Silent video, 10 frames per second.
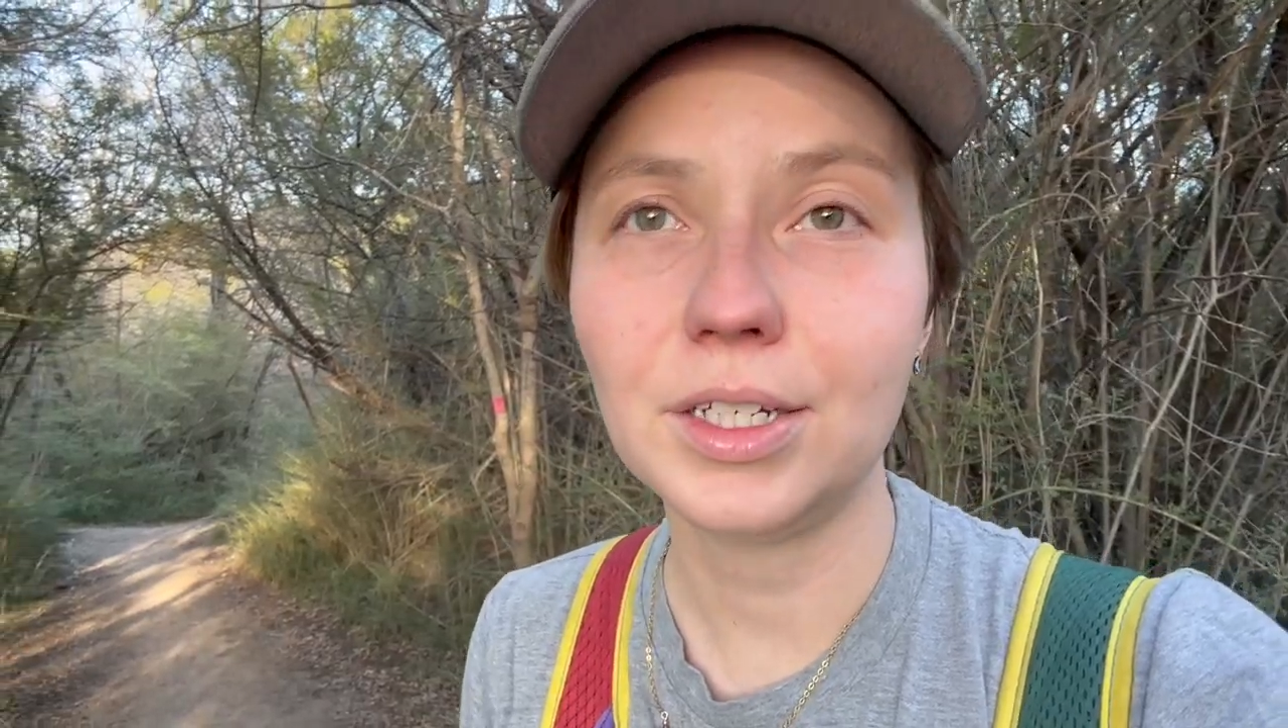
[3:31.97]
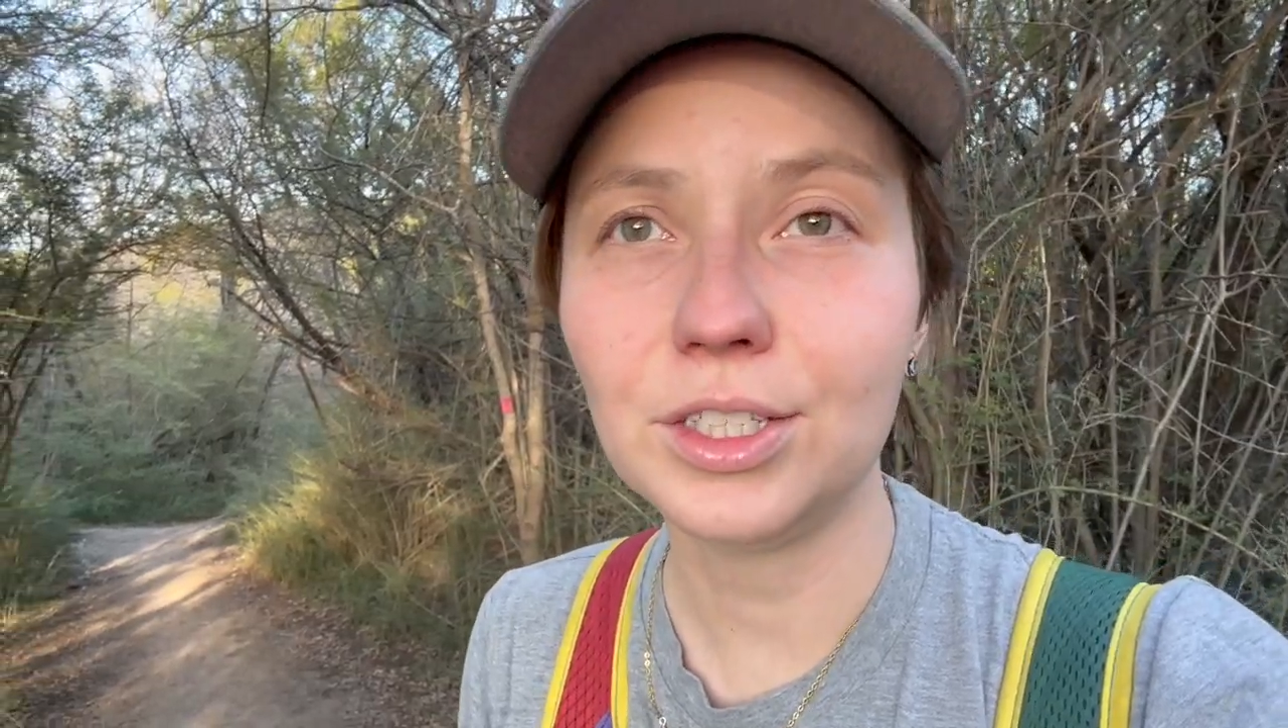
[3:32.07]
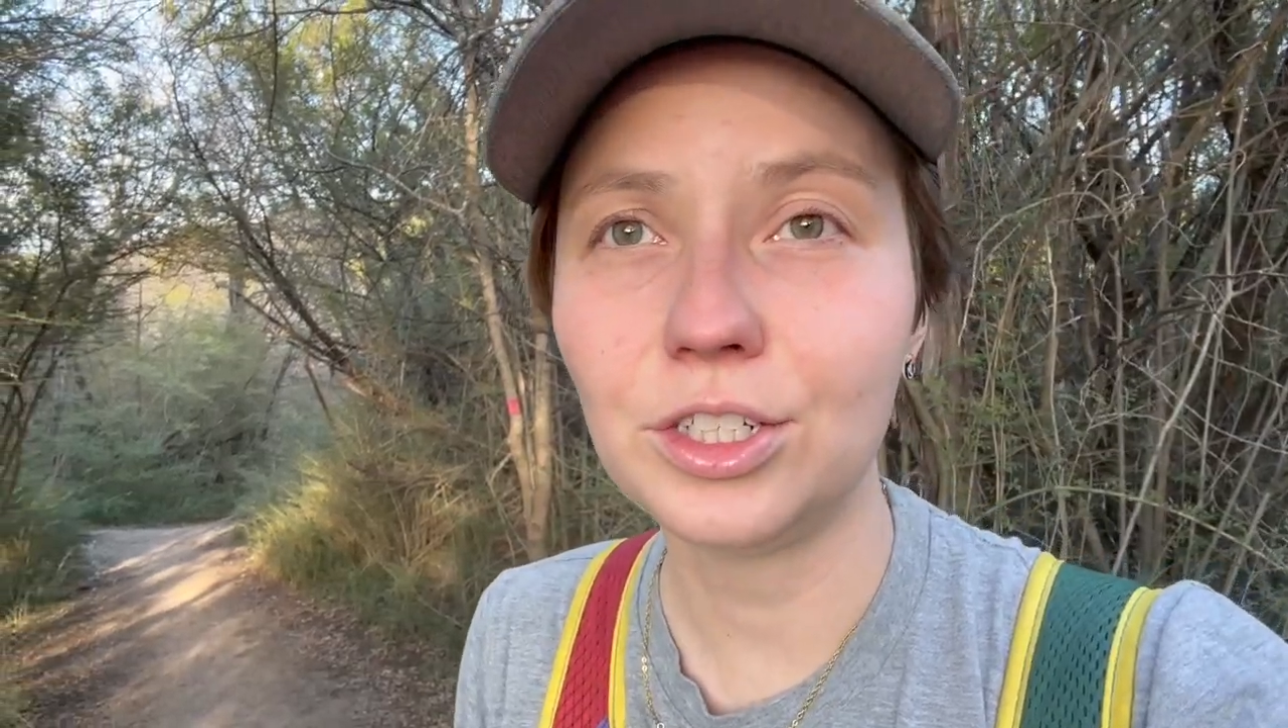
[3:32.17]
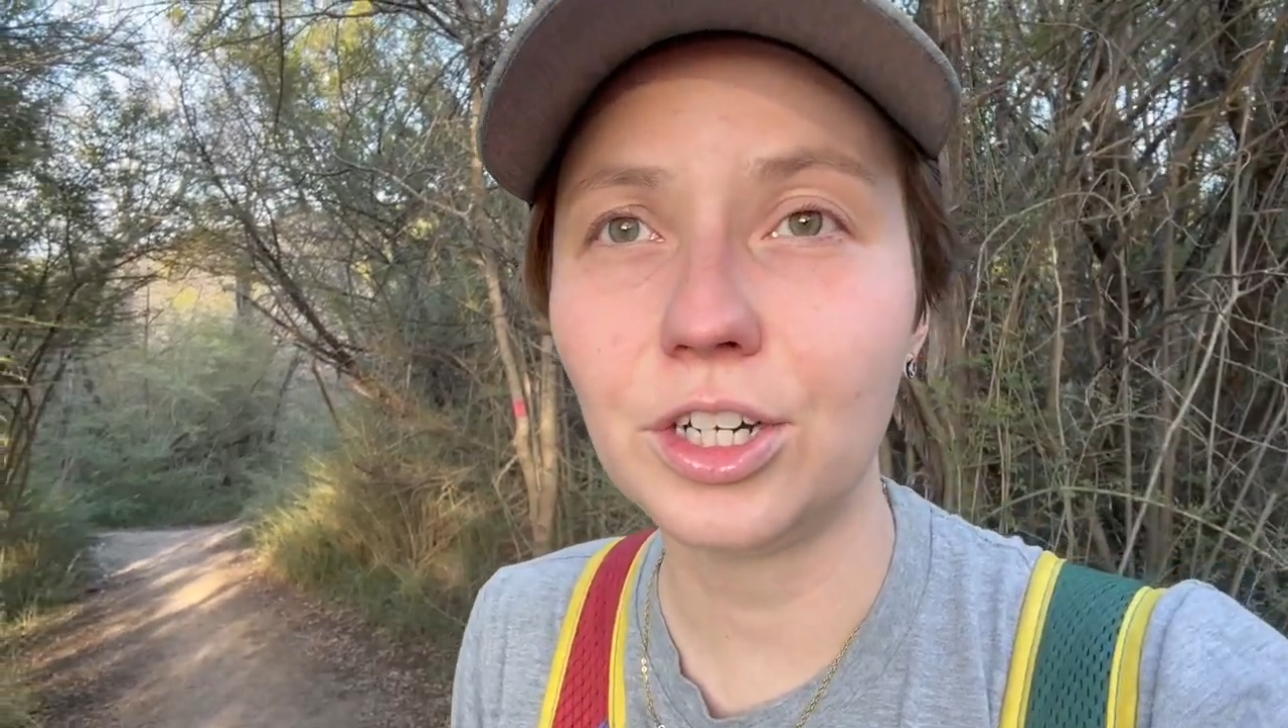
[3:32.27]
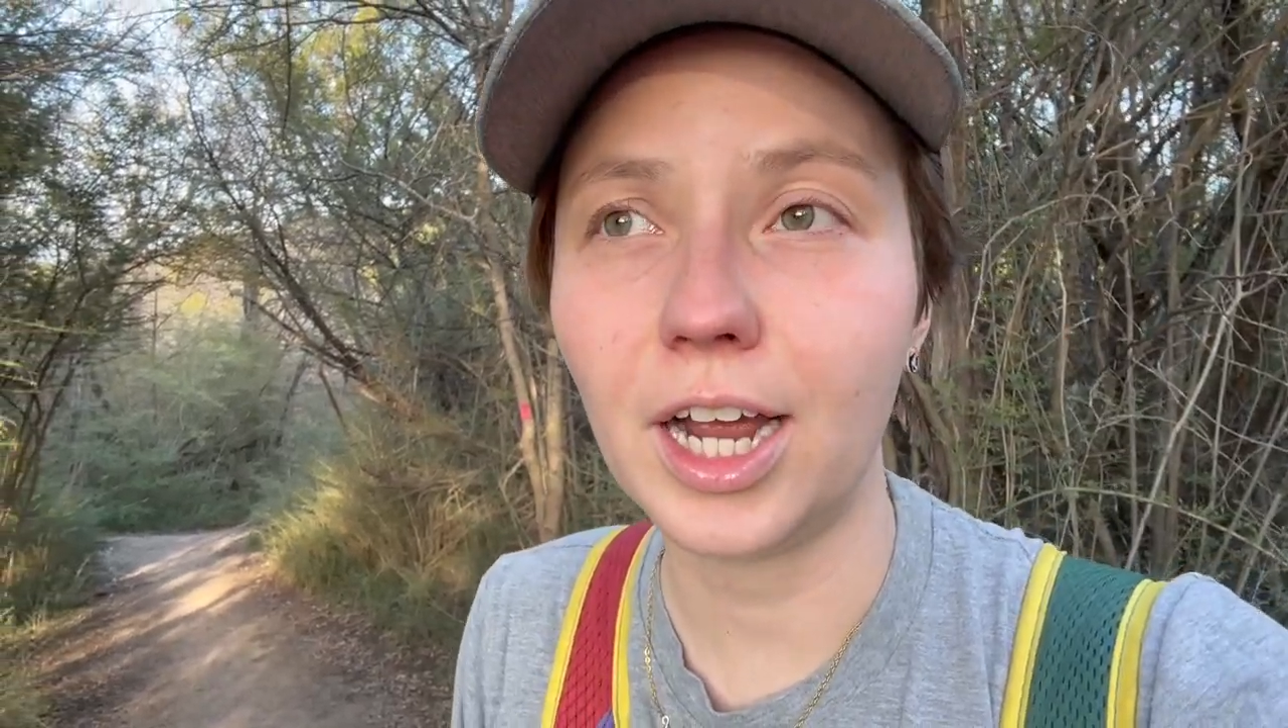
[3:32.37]
to
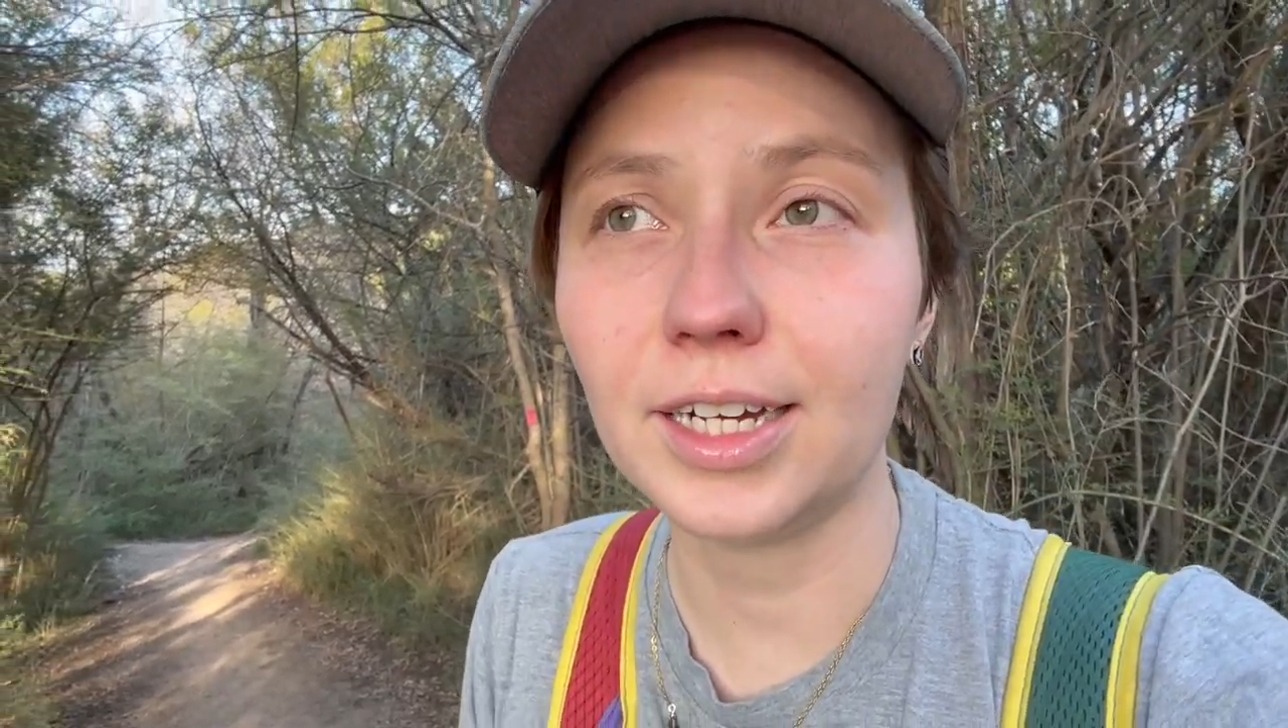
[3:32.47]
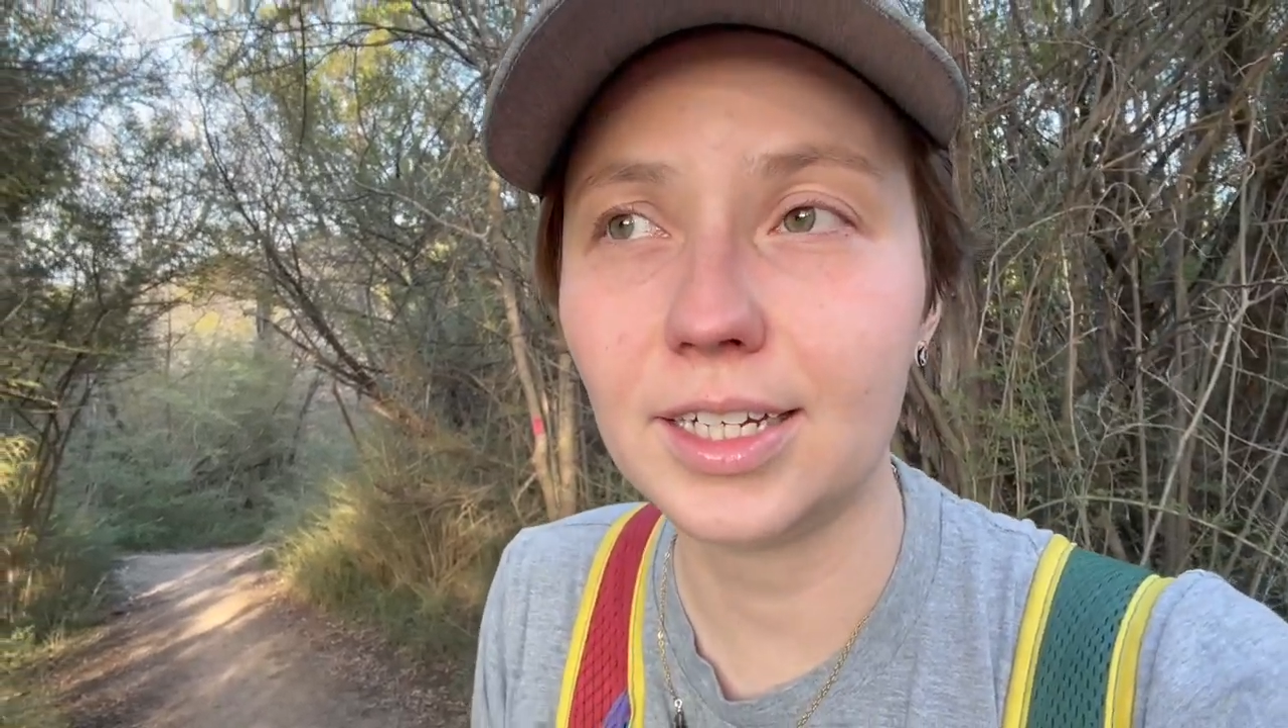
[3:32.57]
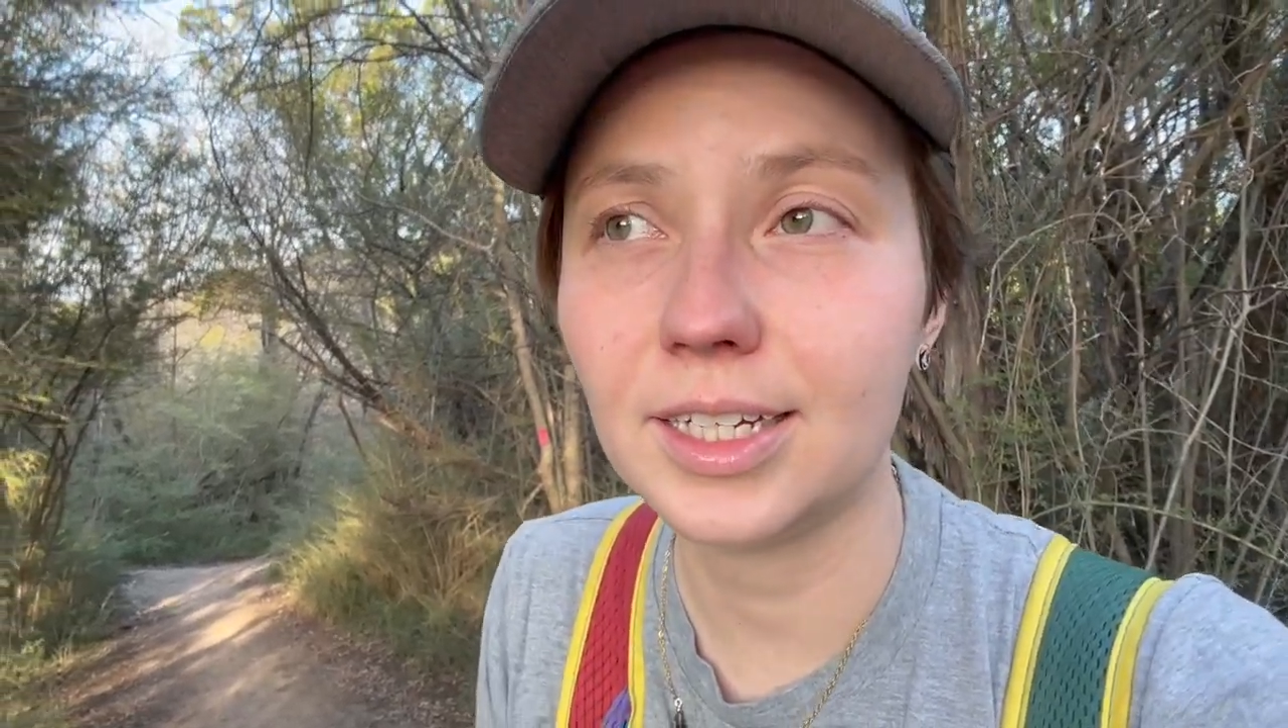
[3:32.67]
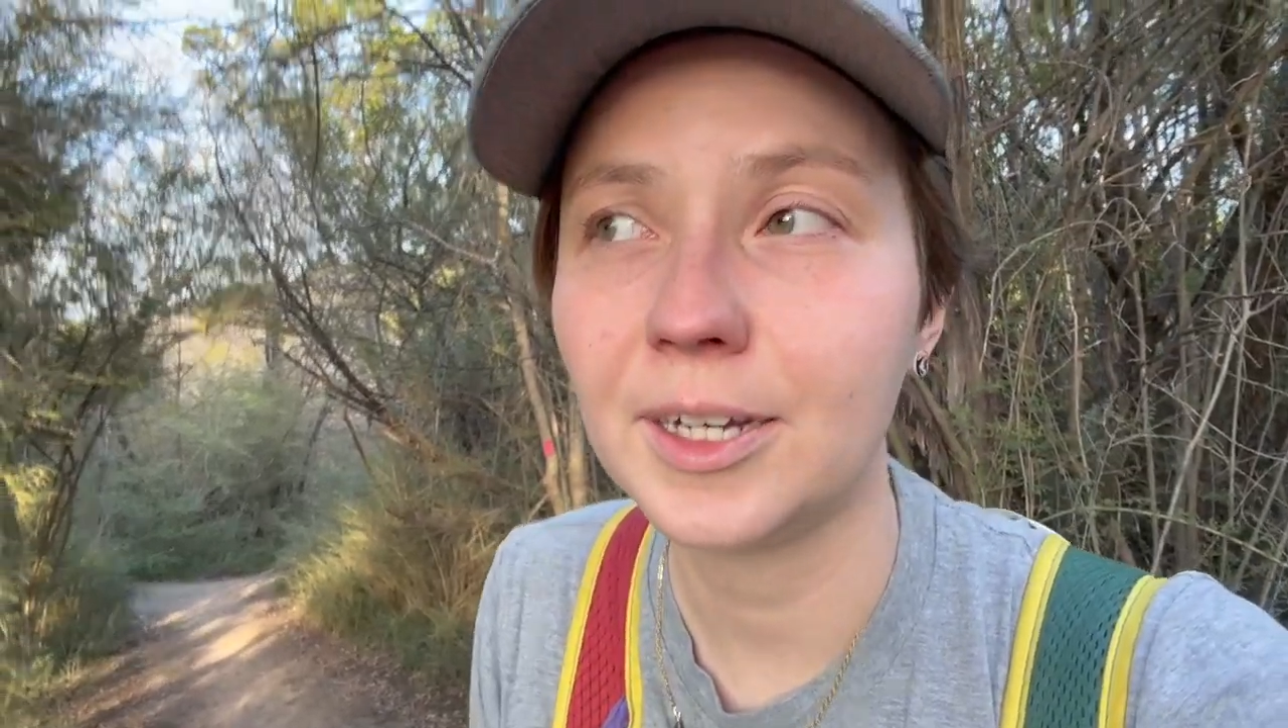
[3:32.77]
the truck.